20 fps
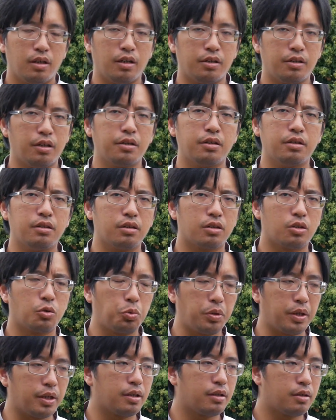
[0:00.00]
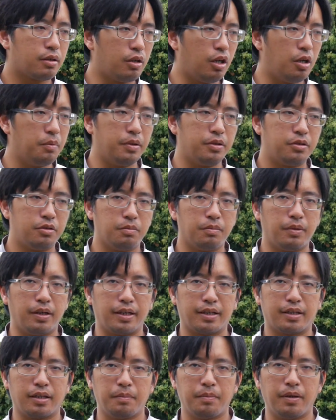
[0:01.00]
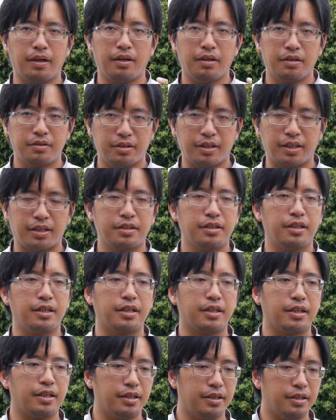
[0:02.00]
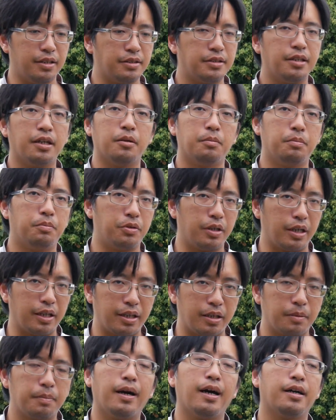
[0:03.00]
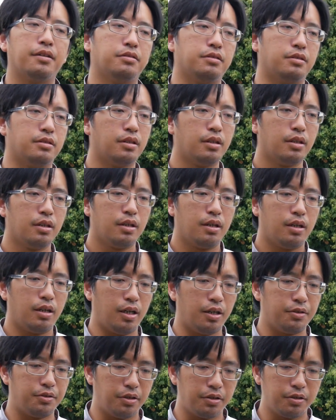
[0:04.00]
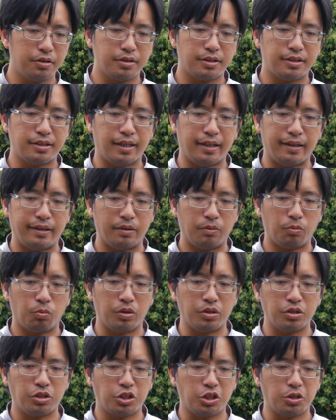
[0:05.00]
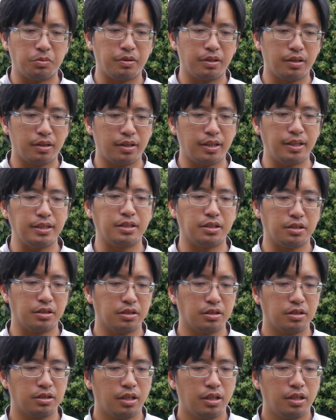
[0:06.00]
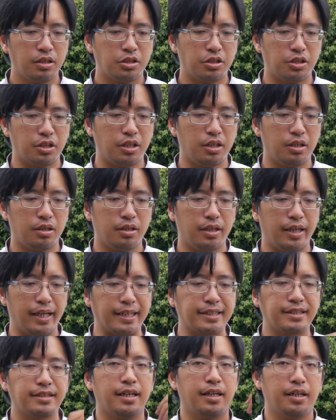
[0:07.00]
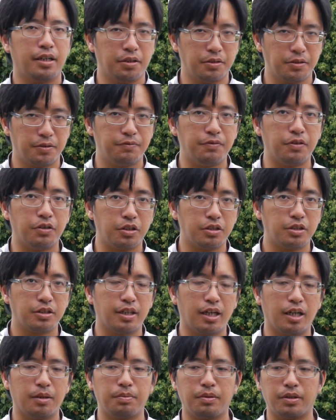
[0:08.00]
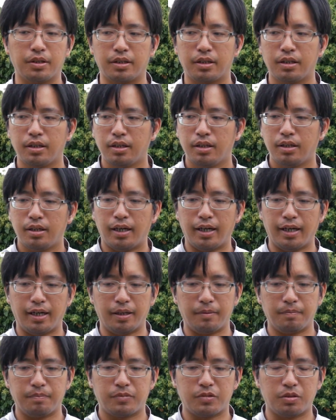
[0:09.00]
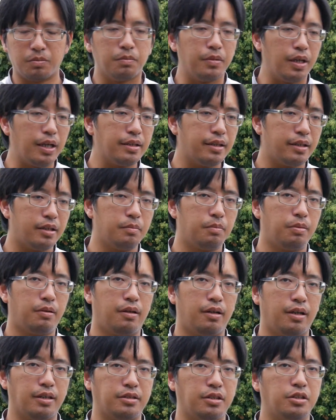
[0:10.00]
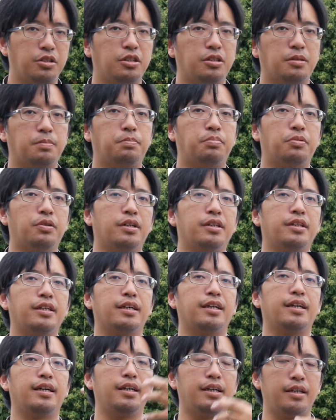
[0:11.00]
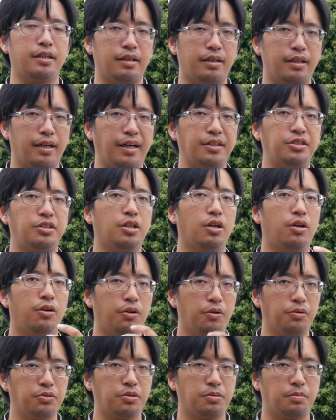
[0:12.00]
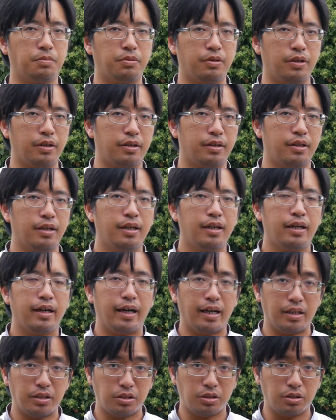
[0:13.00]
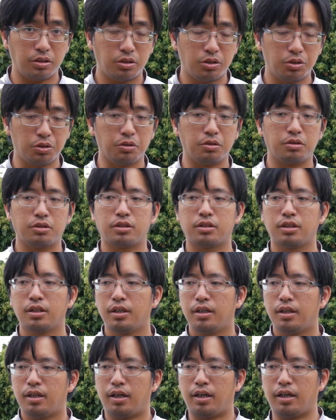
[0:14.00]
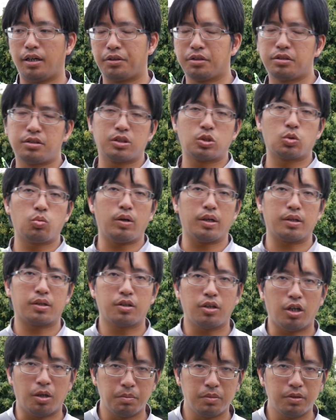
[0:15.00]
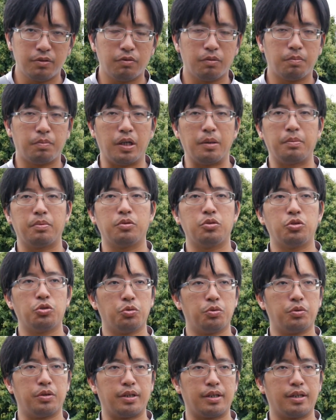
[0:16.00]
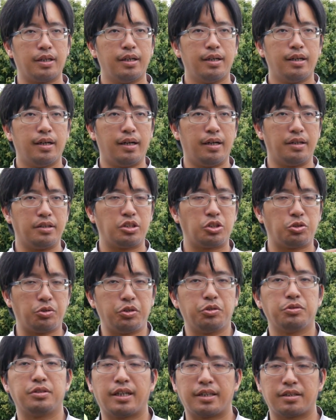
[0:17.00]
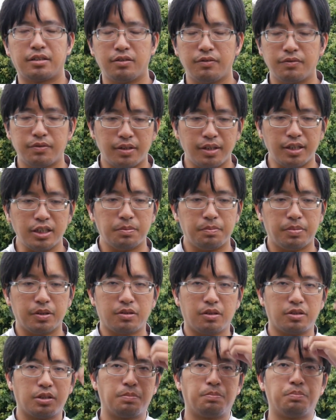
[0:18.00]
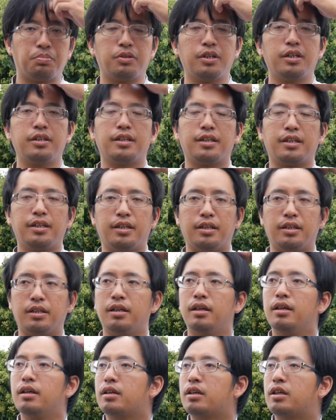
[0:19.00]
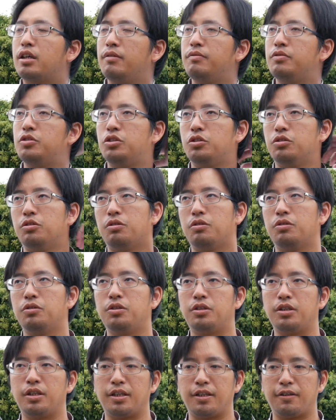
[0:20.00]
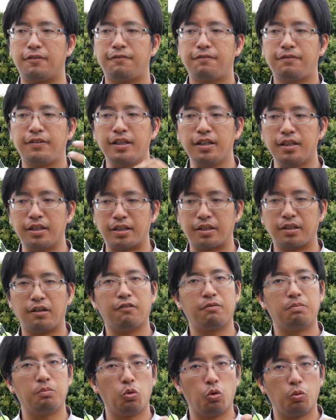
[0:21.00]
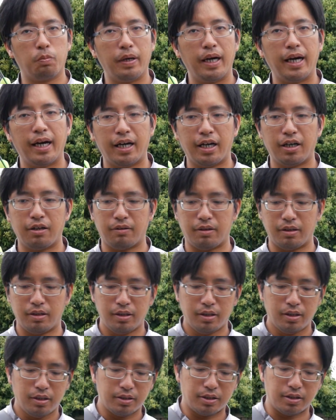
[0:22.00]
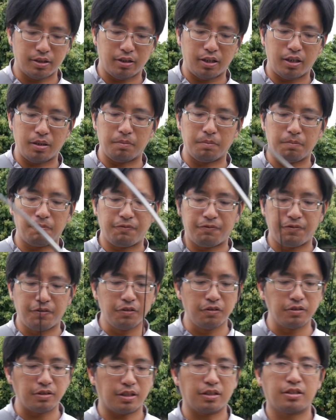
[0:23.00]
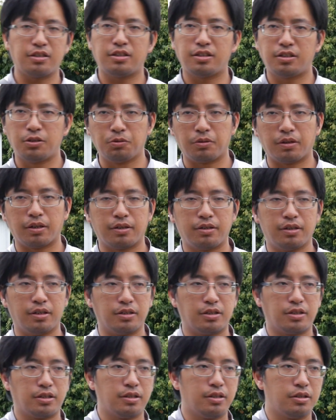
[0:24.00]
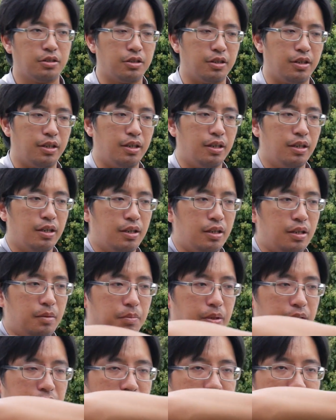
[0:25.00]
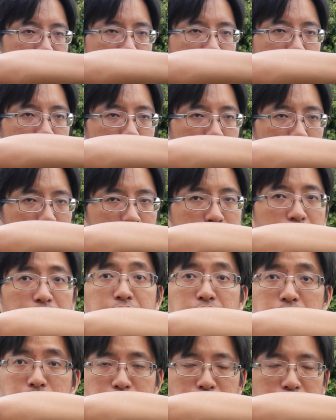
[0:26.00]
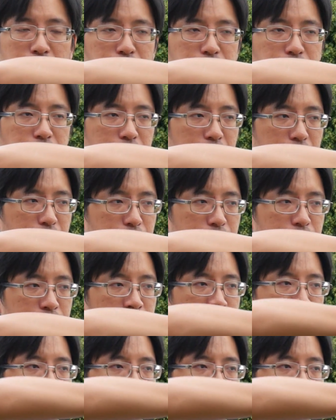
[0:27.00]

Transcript: Another quick comment to make about her technique is her breathing pattern. I noticed that when she releases, she exhales very sharply. And to me, that implies that she's breathing in and she holds her breath as she shoots. This is quite common for people doing strenuous activities, because breathing in gives you the feeling of more power. So it feels like she's doing this. She begins to draw and she breathes in.